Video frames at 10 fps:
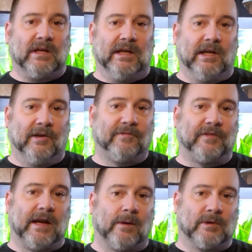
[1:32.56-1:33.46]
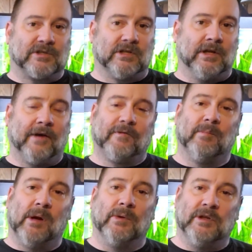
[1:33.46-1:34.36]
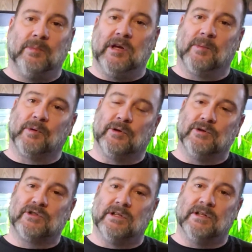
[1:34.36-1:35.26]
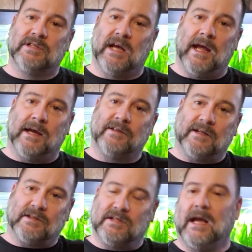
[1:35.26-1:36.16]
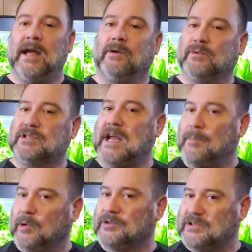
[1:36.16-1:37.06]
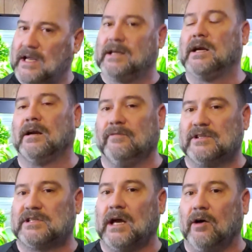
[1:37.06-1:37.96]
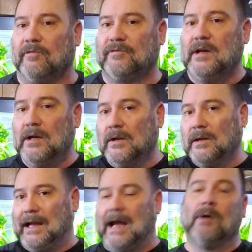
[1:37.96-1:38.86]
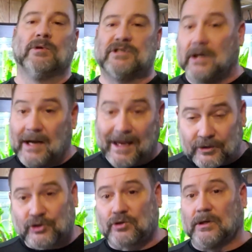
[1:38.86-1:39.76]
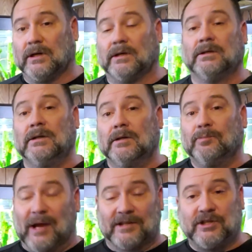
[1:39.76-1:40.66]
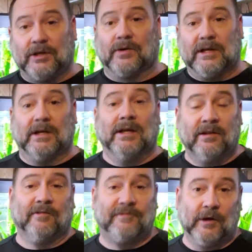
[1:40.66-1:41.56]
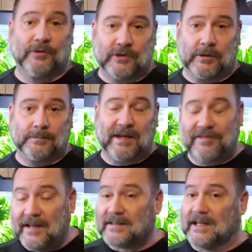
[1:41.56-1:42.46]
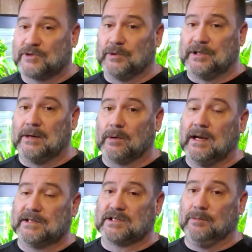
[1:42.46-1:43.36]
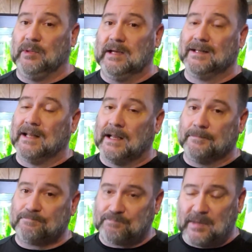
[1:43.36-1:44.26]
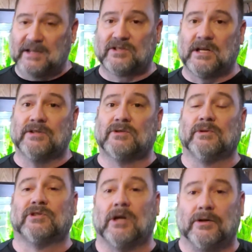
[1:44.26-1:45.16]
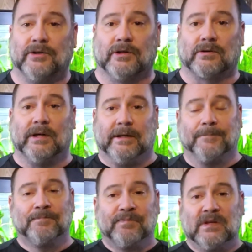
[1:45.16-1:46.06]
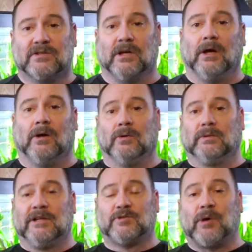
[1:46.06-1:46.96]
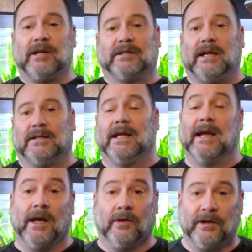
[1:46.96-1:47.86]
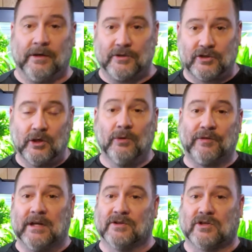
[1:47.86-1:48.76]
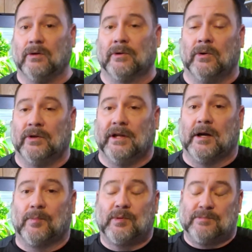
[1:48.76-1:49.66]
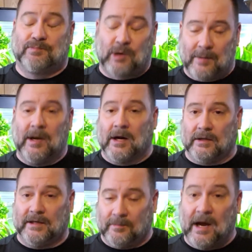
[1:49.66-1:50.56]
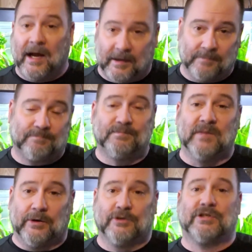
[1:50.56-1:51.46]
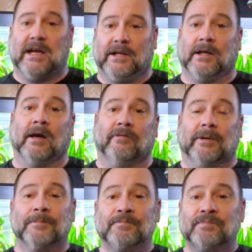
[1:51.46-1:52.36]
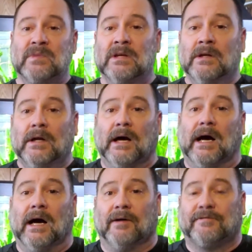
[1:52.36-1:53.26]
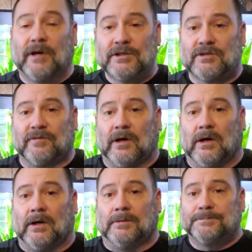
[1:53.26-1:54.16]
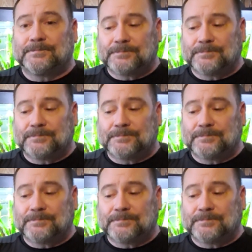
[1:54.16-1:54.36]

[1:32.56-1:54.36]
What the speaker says: if there was enough ammonia being produced in the tank that the tank was able to take care of itself? How was there extra bacteria in the filter? I think that's what they were asking me, and that makes sense to a certain degree. So let's break that down, and there's two things going on there, primarily, in my understanding of it. First of all,